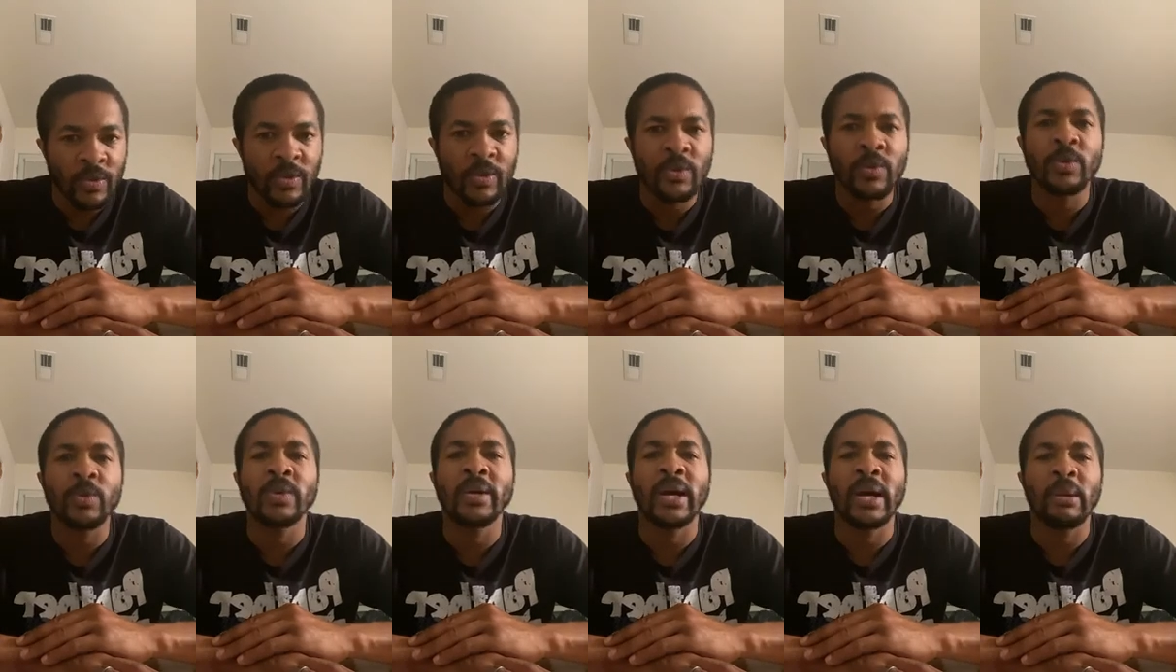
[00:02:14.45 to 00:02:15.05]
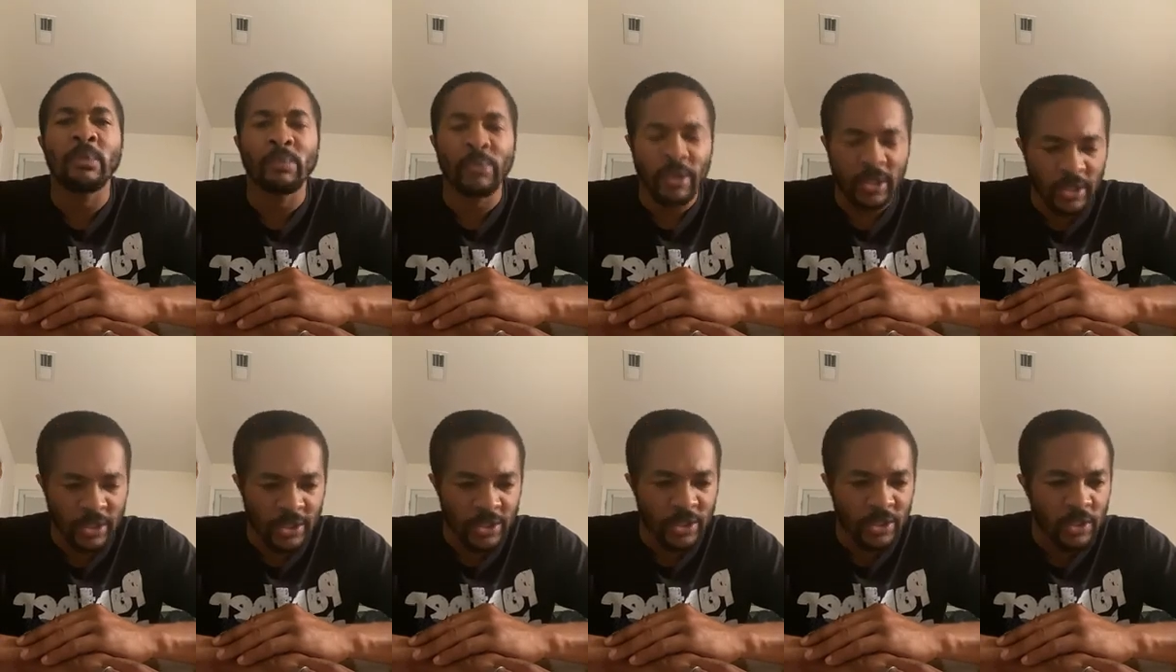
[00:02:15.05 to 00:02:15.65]
you got
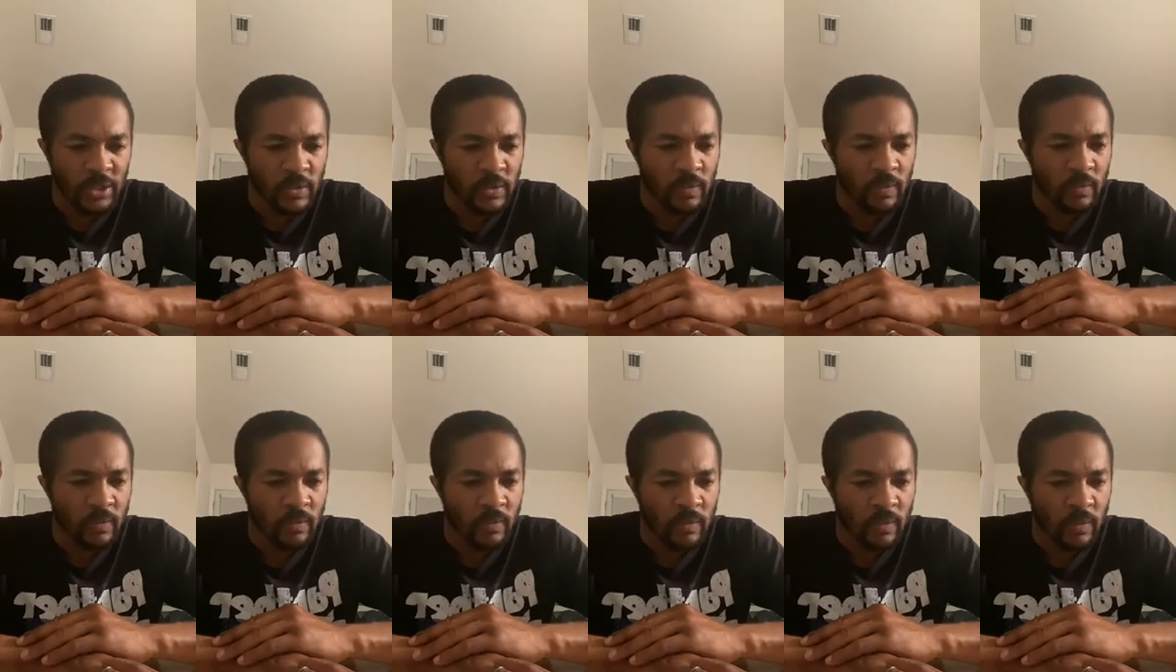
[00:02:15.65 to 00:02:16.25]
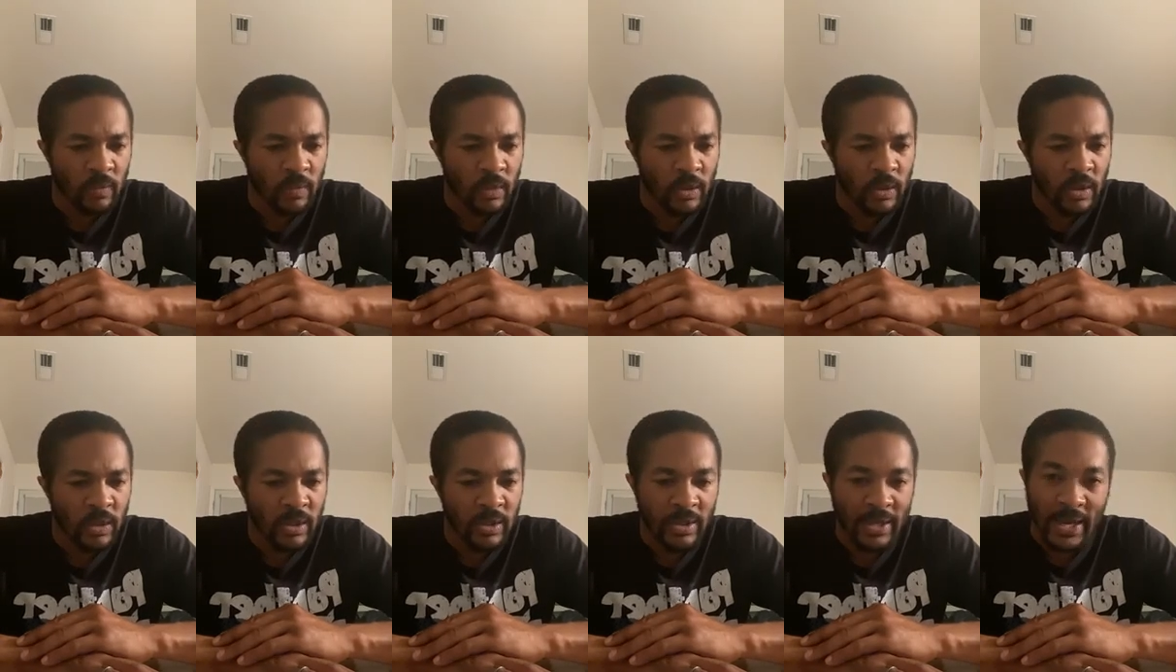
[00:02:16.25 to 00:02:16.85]
punished.
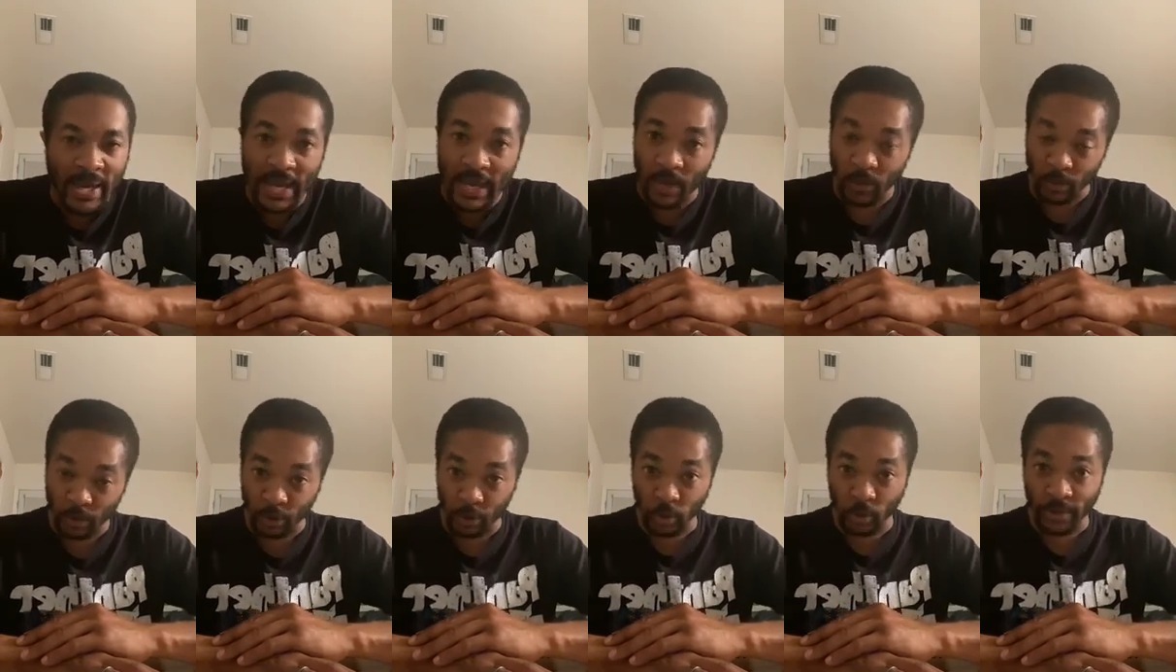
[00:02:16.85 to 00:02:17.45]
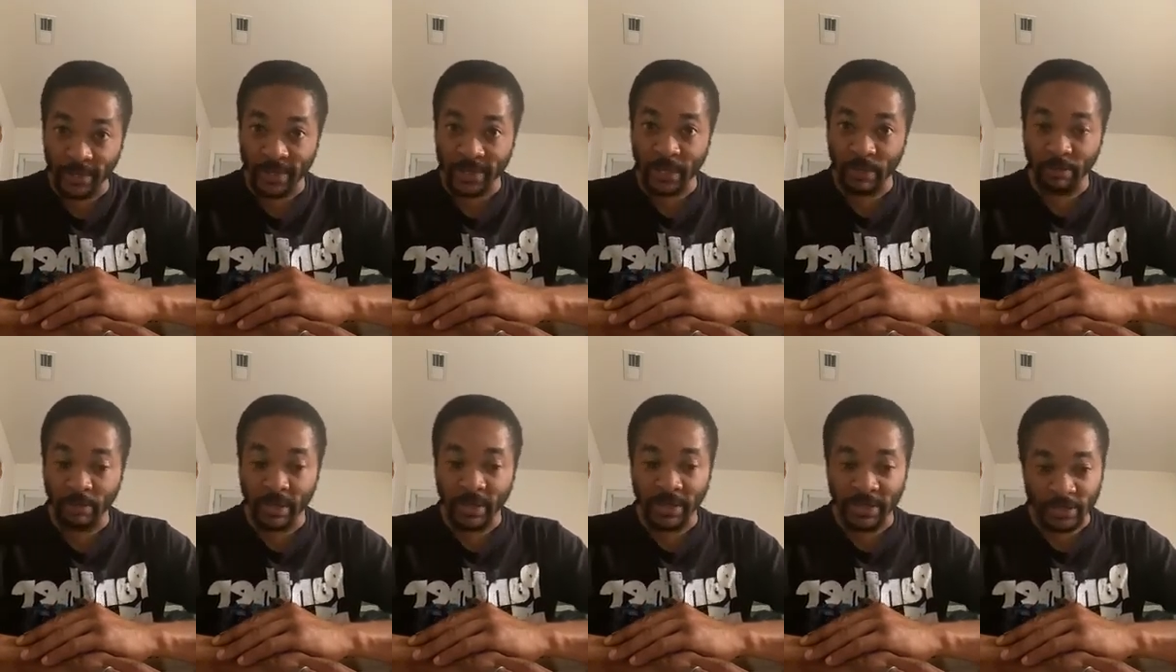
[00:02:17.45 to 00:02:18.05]
How is you getting
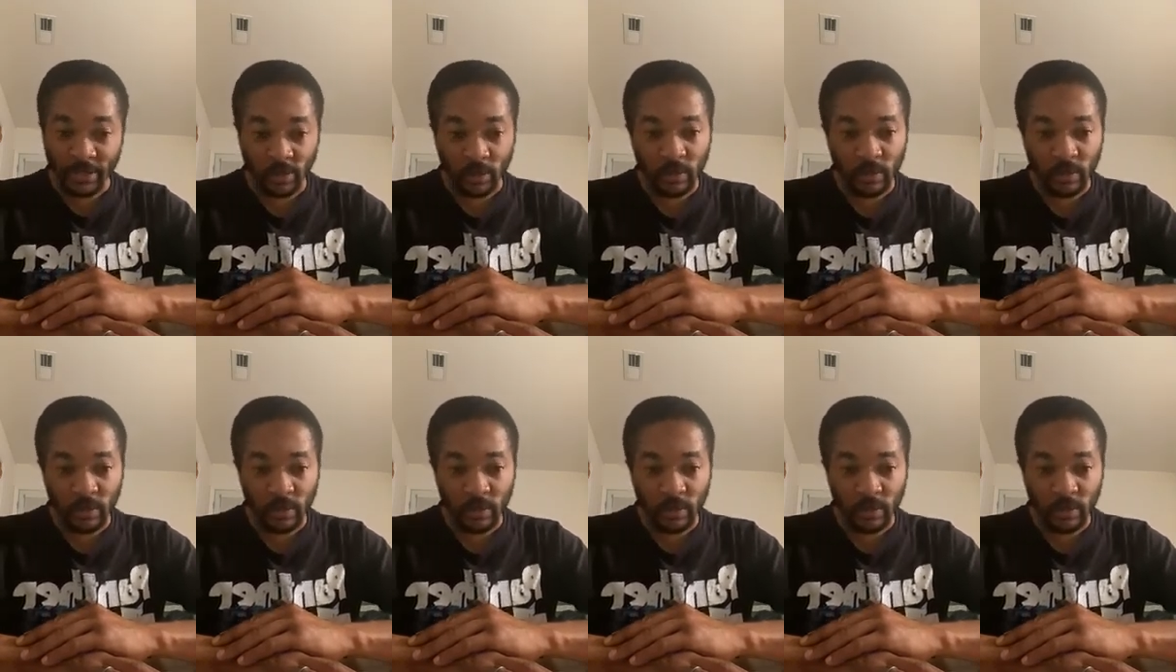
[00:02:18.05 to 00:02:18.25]
punished?